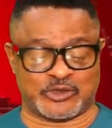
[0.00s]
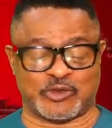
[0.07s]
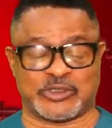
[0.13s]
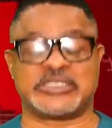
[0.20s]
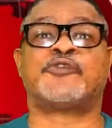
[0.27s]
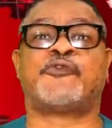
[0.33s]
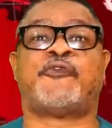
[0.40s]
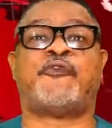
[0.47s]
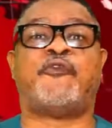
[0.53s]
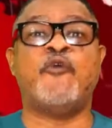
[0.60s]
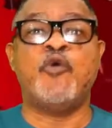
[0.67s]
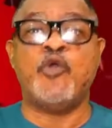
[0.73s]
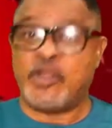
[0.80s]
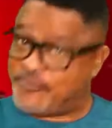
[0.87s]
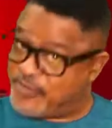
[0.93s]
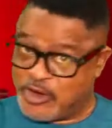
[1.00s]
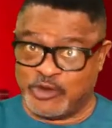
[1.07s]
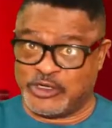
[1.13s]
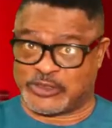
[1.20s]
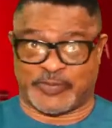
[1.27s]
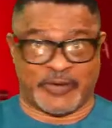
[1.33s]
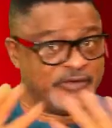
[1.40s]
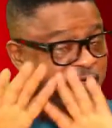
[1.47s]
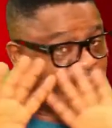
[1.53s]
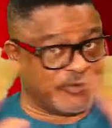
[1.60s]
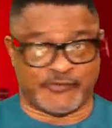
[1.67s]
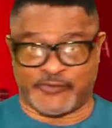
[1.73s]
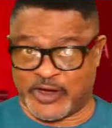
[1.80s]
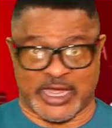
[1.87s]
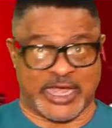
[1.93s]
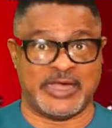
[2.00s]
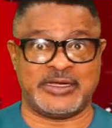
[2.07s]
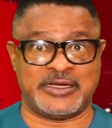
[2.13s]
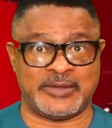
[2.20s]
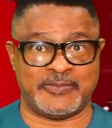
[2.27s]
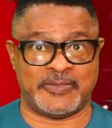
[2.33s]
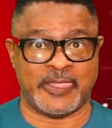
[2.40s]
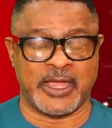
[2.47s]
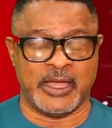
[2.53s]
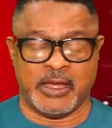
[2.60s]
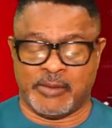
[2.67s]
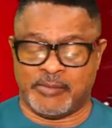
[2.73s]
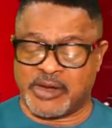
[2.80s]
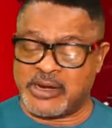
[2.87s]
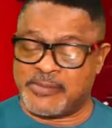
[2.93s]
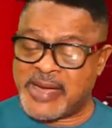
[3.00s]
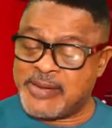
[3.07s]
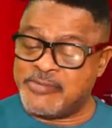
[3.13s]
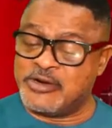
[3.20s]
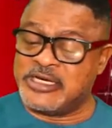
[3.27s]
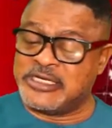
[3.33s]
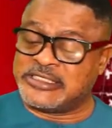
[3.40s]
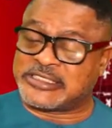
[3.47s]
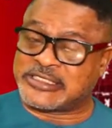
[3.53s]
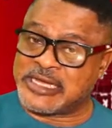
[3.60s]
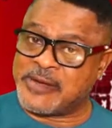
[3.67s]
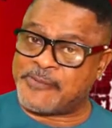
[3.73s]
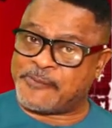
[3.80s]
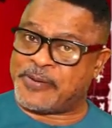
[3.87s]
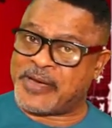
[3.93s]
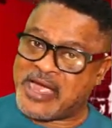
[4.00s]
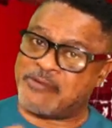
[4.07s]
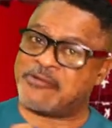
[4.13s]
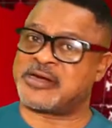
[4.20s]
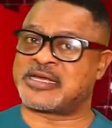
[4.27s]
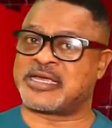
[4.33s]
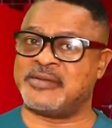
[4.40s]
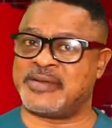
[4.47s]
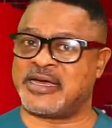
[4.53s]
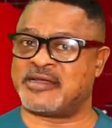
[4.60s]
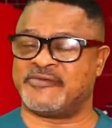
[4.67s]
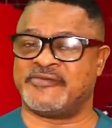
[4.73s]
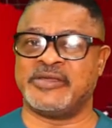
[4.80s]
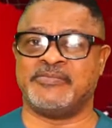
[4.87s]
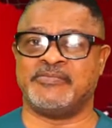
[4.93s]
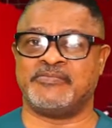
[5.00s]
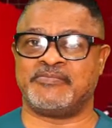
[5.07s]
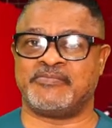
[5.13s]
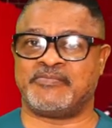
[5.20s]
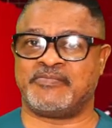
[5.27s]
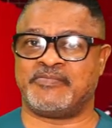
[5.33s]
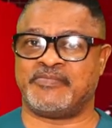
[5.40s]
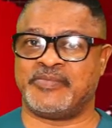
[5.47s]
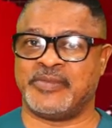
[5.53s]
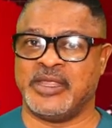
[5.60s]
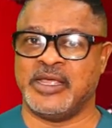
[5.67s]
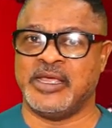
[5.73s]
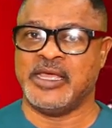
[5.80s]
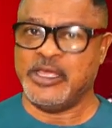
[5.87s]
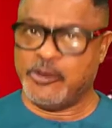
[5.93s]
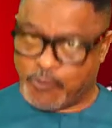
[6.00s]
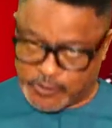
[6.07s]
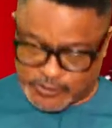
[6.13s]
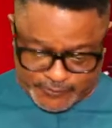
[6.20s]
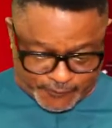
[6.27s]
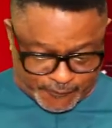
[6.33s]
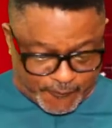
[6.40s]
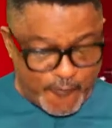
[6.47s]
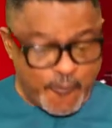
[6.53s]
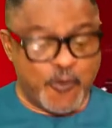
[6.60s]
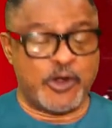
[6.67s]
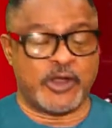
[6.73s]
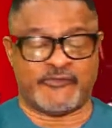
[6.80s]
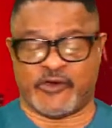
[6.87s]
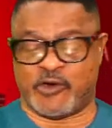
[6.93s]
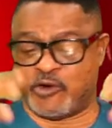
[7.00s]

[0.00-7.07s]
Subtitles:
was full of the Holy Spirit, don't forget. But the Bible didn't say power came out of him. He was full of the